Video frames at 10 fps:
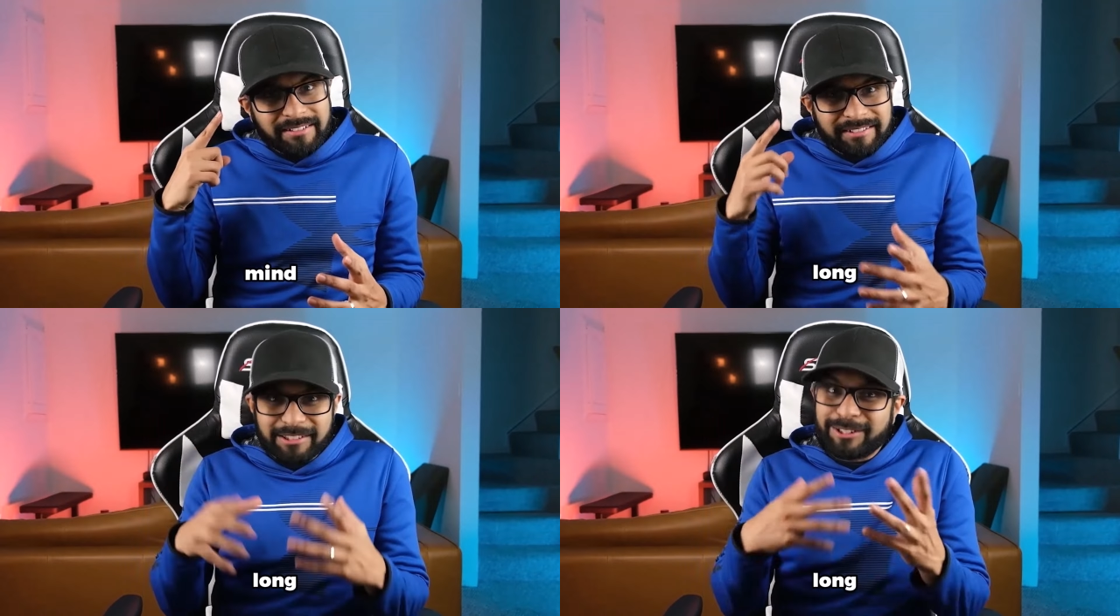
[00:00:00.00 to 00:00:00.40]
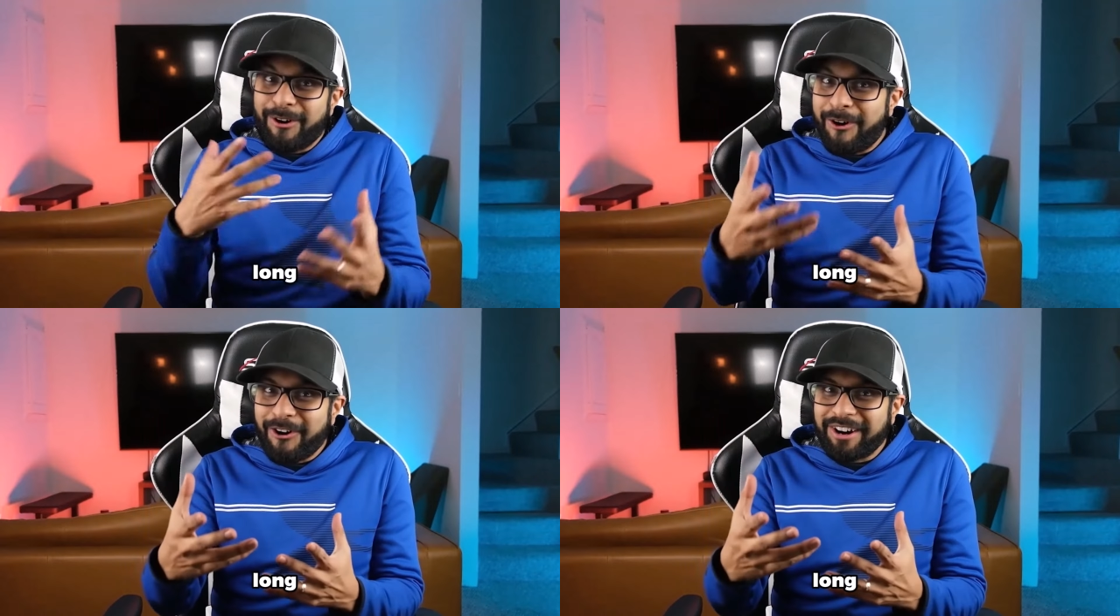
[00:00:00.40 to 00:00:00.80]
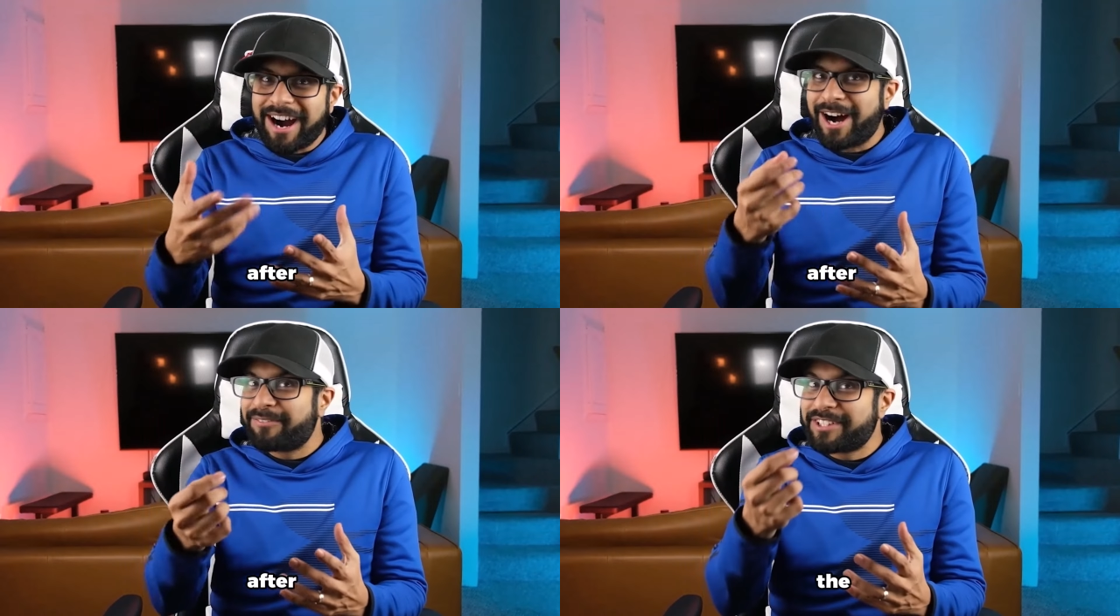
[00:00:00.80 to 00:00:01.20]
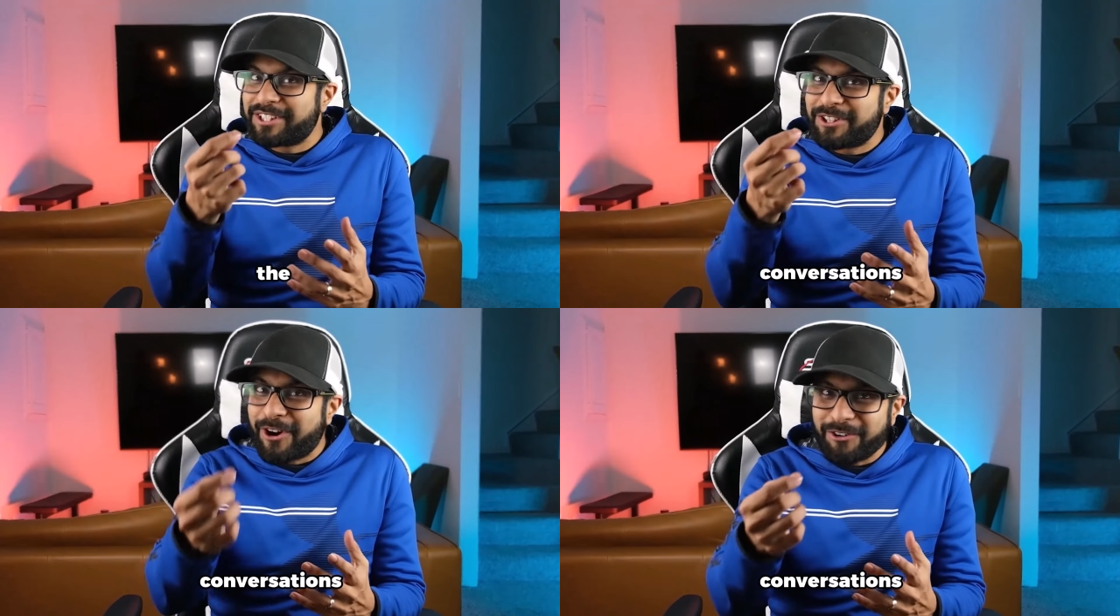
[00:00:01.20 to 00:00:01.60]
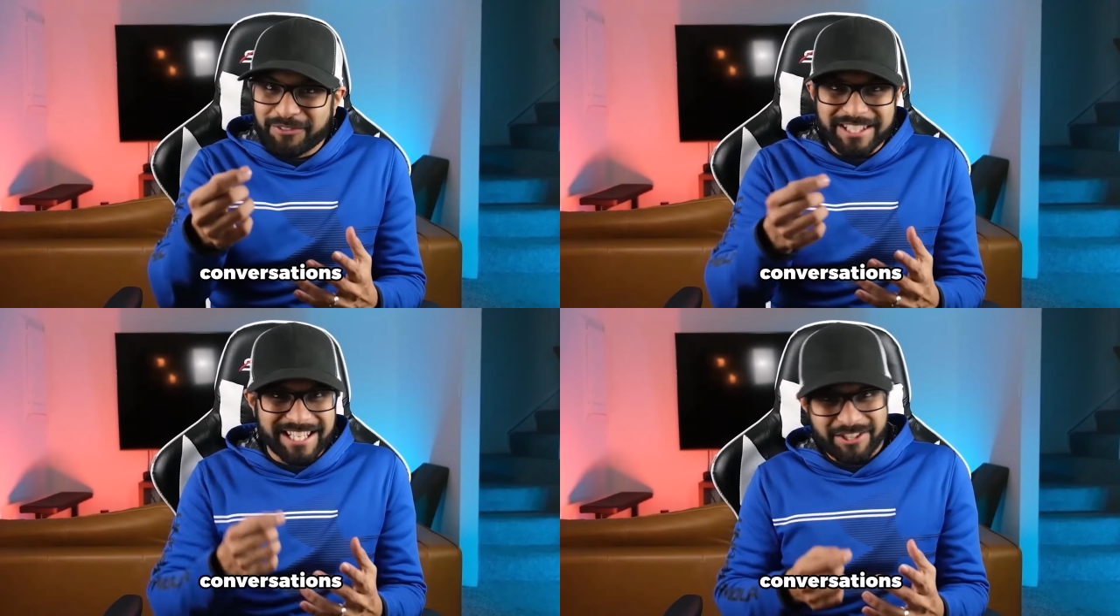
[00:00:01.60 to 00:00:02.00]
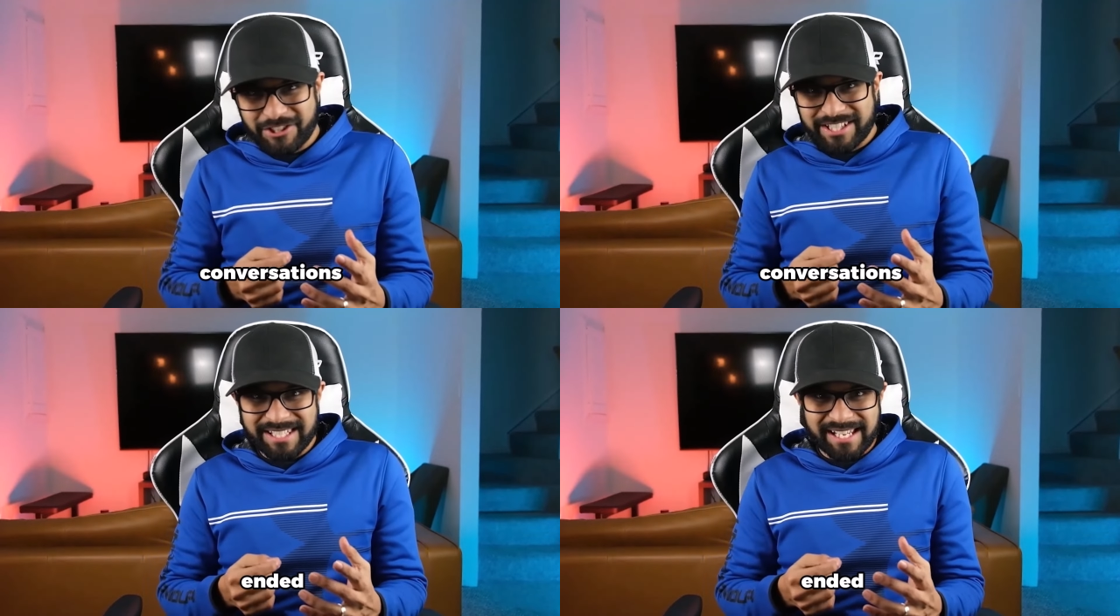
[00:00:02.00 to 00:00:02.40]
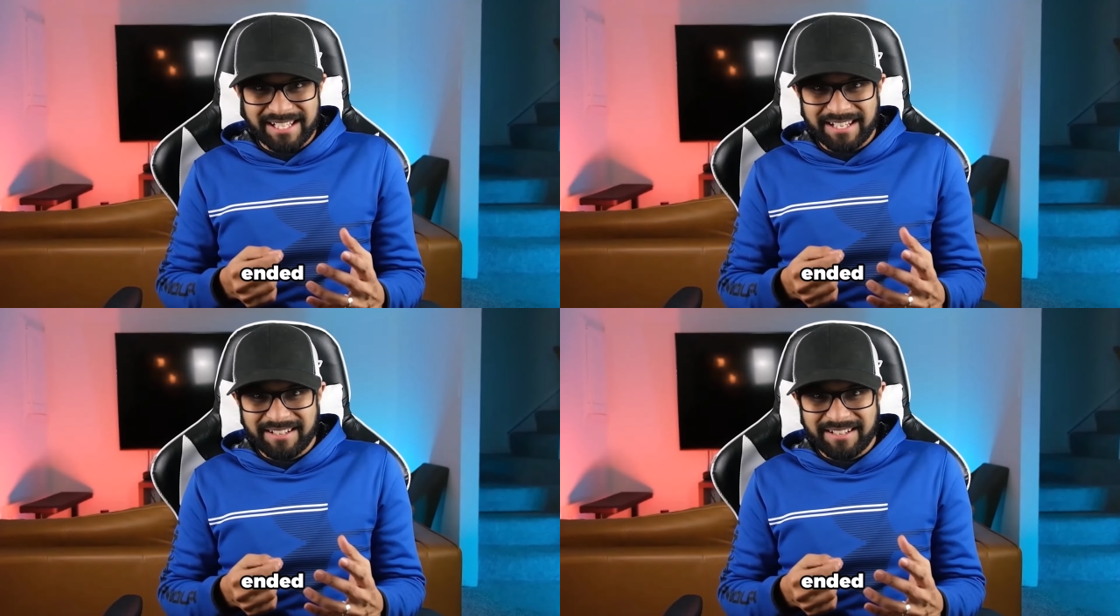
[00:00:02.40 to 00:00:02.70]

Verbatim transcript: long after the conversation's ended.